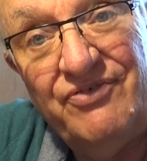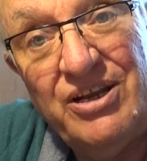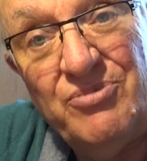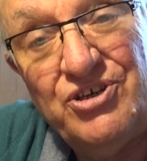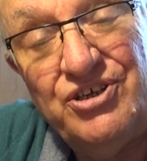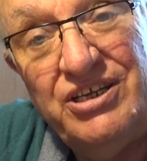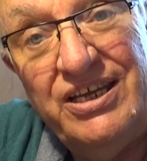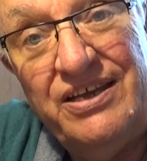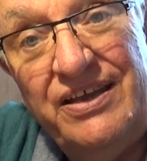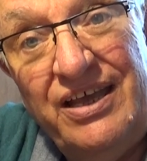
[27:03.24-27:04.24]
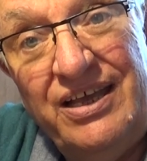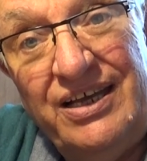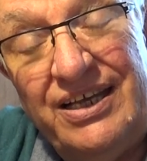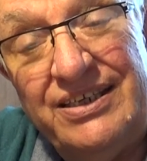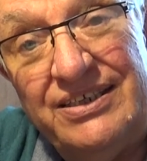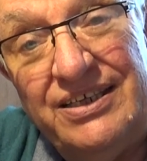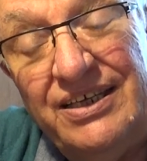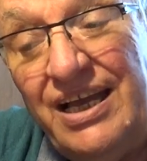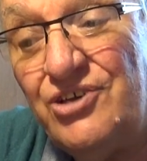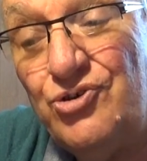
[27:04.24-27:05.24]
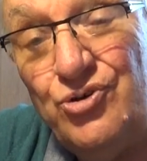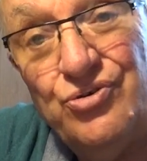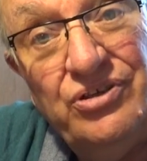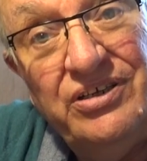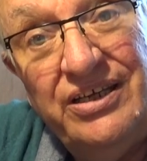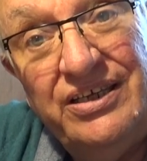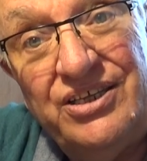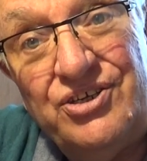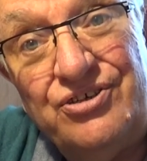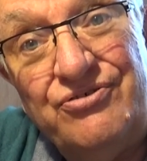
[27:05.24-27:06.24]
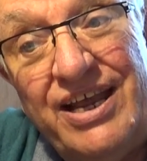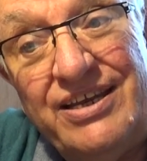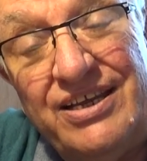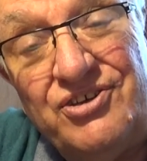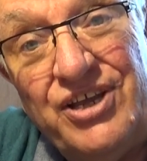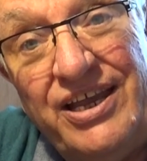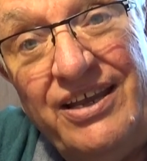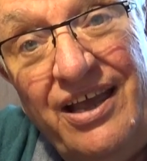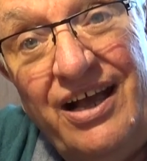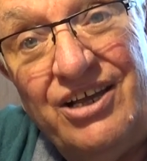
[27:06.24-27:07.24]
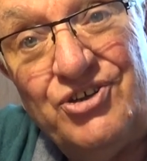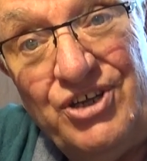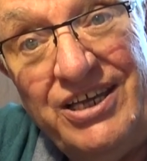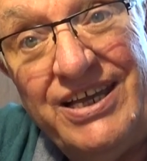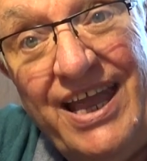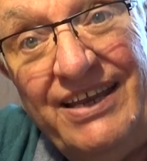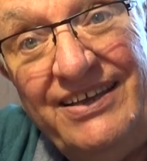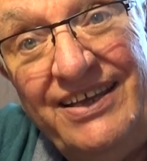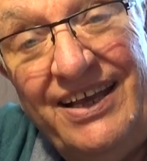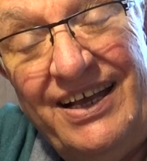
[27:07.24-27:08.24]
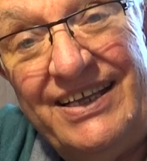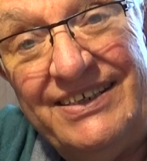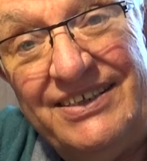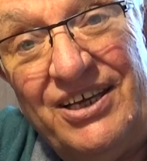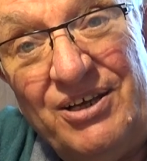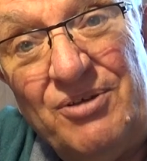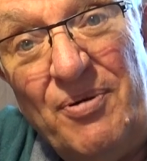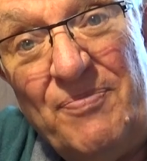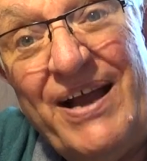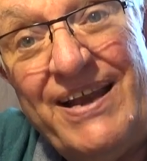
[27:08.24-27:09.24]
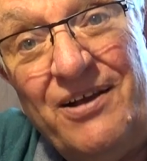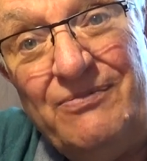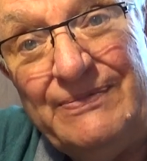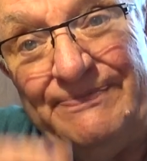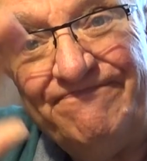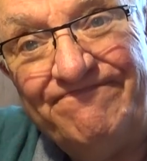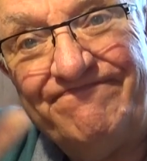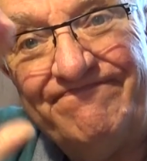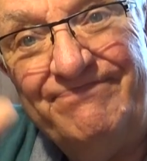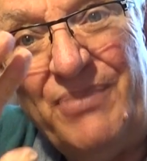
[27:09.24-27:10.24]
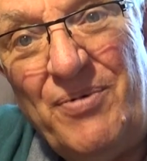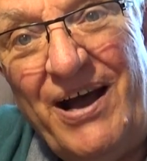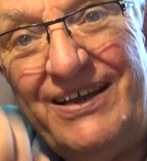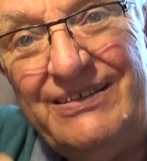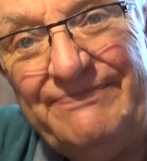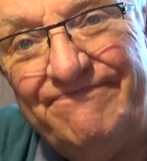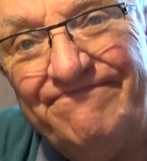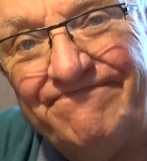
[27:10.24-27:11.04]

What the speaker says: very much indeed. And as usual, this is Grandad saying, I'll see you again, and goodbye now. Bye-bye.